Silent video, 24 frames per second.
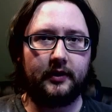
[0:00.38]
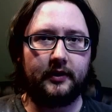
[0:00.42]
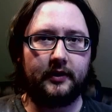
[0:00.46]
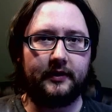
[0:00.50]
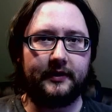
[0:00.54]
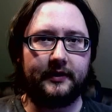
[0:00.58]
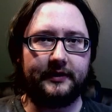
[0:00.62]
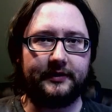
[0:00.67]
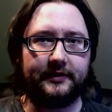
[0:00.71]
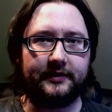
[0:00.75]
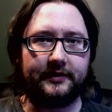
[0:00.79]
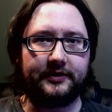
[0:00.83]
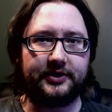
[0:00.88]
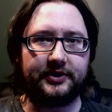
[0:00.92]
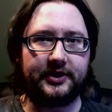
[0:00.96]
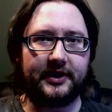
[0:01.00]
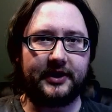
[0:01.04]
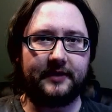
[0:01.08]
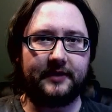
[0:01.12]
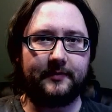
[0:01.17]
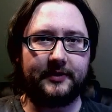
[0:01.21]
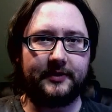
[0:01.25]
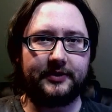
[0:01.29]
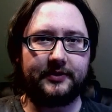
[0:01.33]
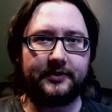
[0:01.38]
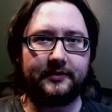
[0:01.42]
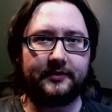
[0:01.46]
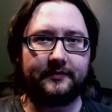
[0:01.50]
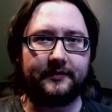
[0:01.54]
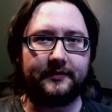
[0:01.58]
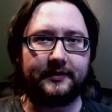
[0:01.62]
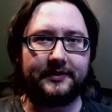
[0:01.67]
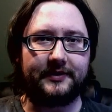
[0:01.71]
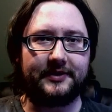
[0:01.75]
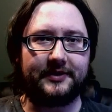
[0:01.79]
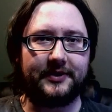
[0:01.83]
This is Shane Mitchell
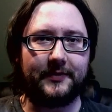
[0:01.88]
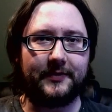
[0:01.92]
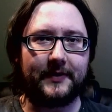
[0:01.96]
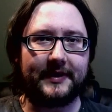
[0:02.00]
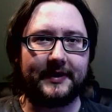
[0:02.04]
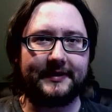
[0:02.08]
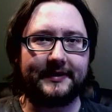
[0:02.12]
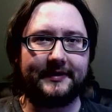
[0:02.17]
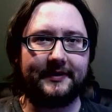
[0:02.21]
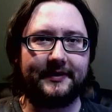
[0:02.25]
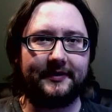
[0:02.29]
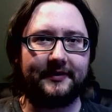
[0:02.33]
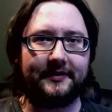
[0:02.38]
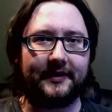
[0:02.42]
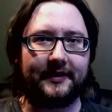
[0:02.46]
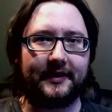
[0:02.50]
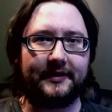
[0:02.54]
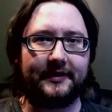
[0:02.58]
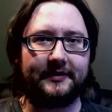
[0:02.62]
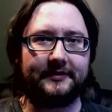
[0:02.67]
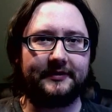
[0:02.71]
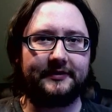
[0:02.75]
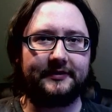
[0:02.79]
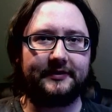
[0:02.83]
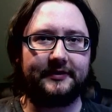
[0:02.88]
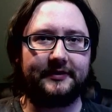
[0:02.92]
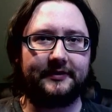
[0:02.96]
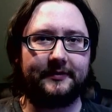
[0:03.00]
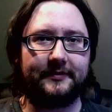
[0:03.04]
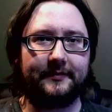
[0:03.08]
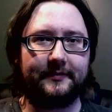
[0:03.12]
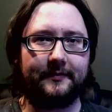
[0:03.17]
for TYT Science.